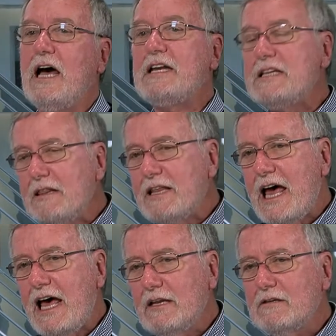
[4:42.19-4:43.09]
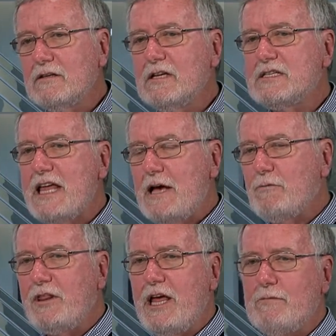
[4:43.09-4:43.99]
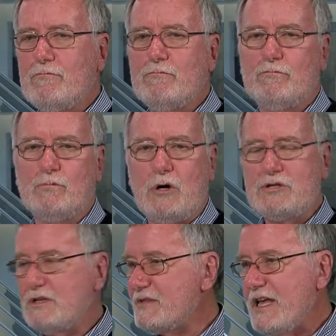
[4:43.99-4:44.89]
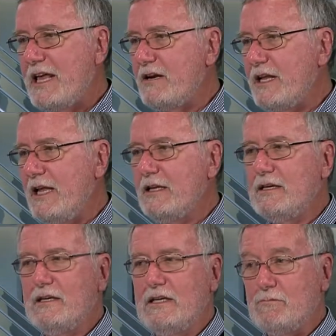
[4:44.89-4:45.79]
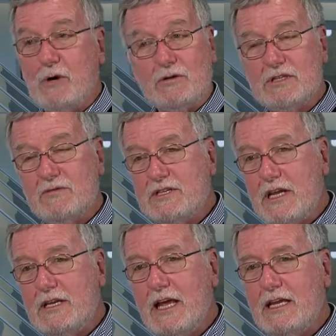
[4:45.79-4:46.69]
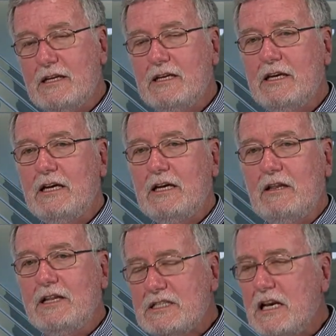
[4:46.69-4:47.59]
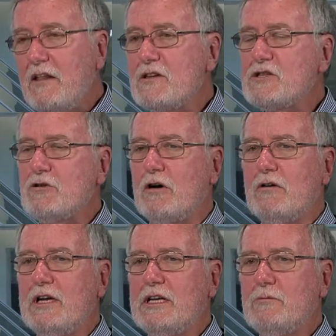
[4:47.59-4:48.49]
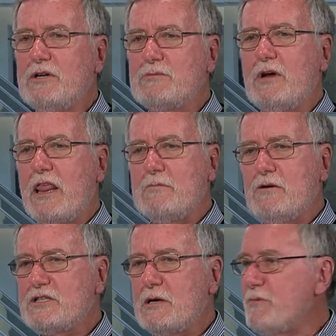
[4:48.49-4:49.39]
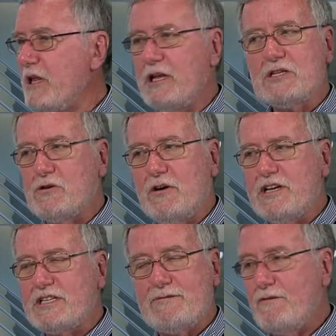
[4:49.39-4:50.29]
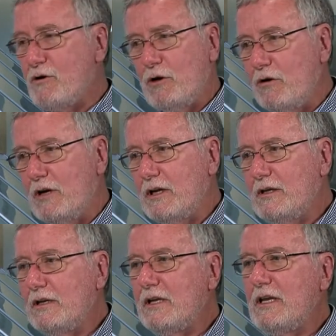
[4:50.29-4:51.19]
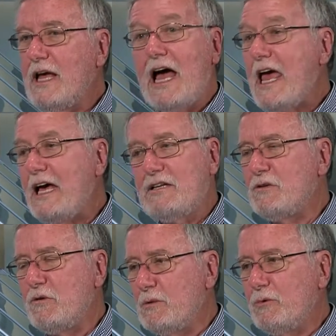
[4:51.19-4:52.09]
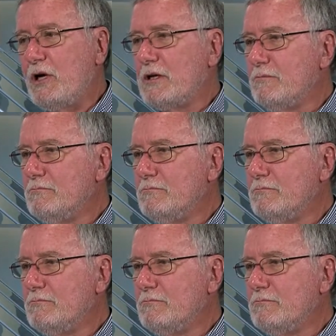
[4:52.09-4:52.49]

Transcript: I did that, sat with them most of Saturday, most of Sunday, listened to the story, and it was one of the most compelling stories I've ever heard. I had to do the book.